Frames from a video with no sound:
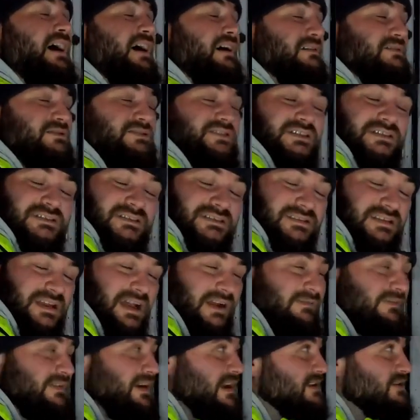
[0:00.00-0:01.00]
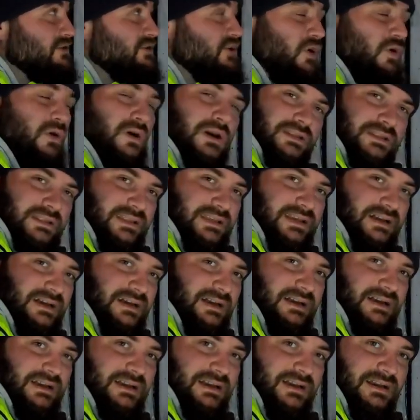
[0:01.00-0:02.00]
I've got no
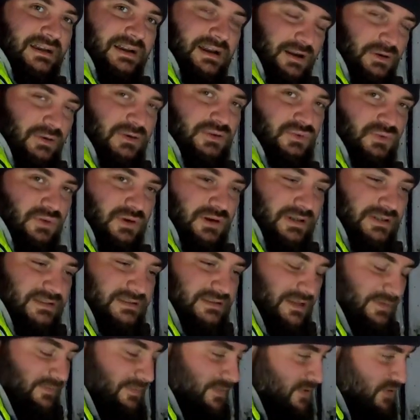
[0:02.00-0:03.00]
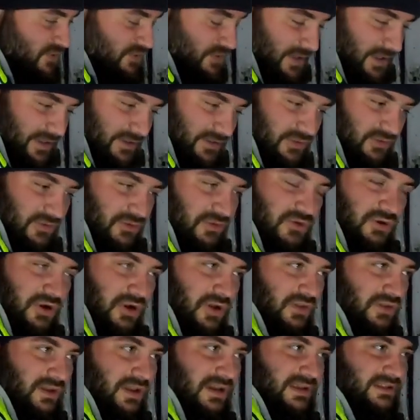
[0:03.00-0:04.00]
idea how it works. I've been trying to
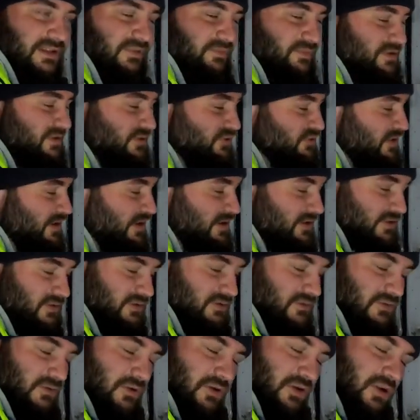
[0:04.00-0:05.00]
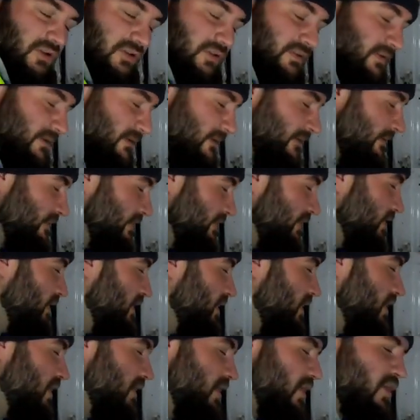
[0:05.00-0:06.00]
look online. I've been trying to look on
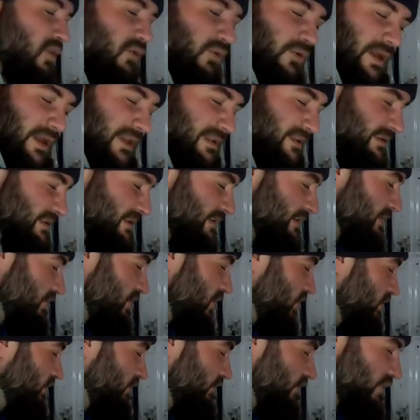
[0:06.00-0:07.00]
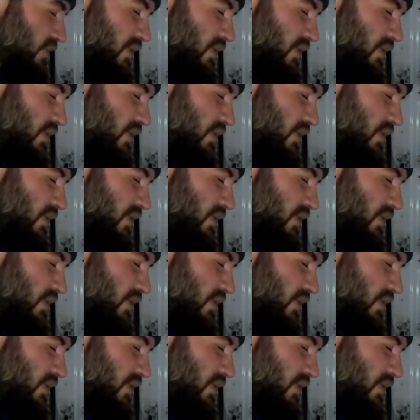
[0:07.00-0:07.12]
Reddit, on